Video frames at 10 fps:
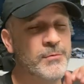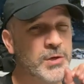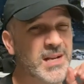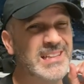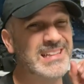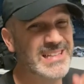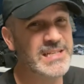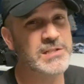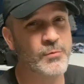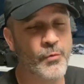We got at
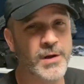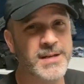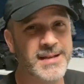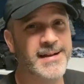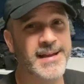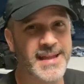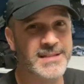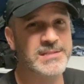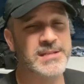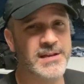least one guy inside